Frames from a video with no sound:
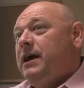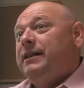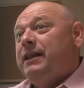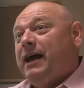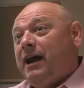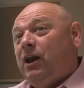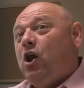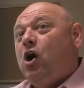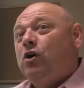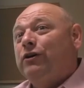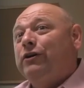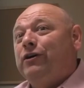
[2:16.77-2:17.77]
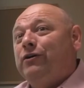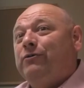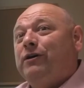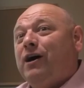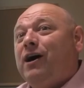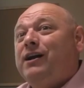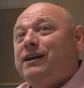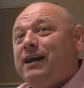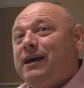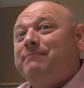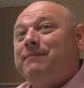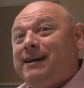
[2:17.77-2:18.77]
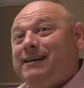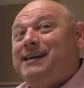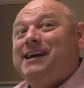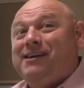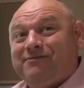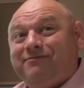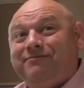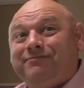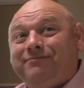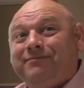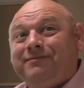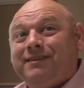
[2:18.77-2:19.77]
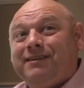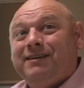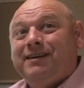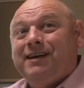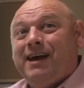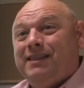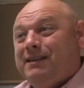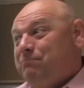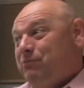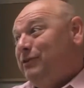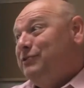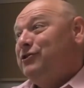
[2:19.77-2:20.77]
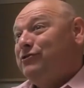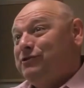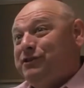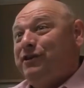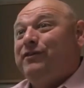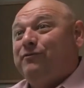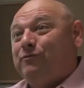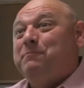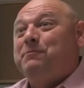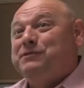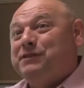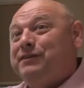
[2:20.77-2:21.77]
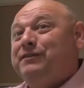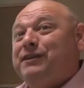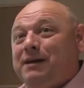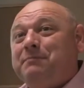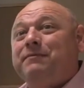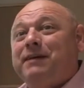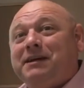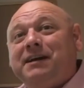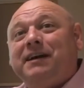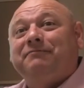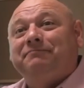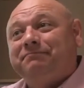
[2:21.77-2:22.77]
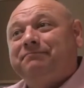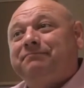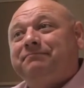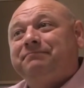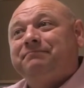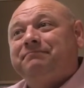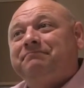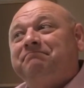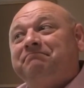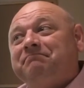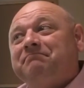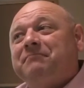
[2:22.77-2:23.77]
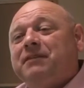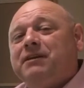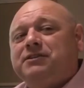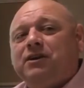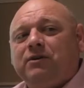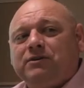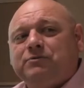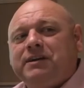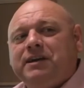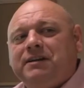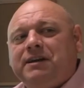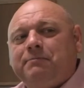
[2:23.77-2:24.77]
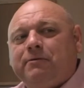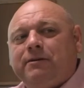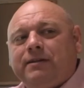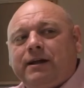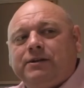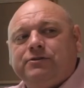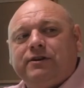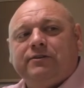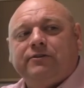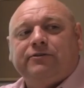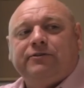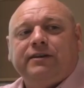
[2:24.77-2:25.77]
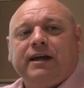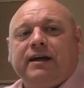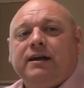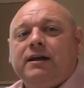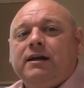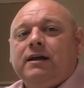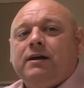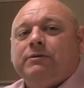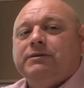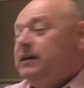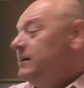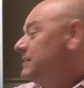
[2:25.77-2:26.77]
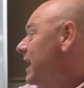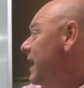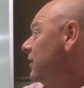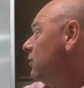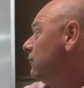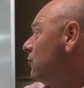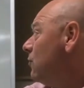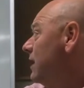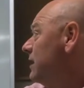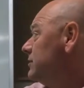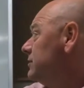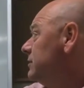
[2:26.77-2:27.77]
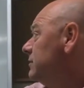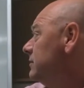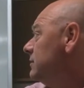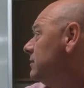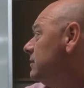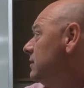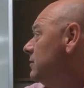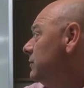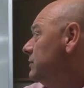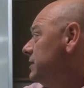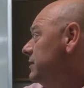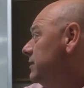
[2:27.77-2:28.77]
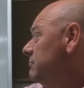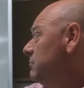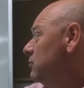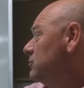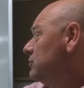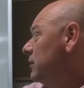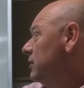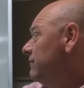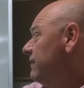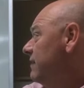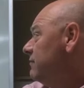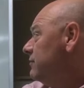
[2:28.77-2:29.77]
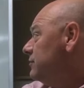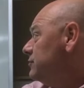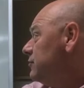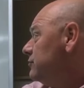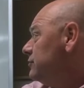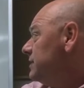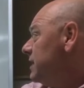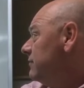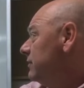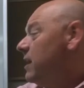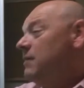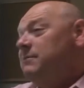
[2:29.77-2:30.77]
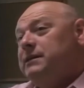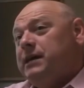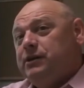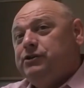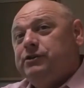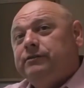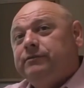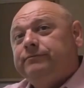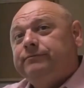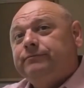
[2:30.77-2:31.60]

And that long ago, God named that town and then put a church there that represented the name of that town. And so as we get deeper into that, you guys will see that. We see a title of Christ. We see that most uh, five of the churches have a commendation.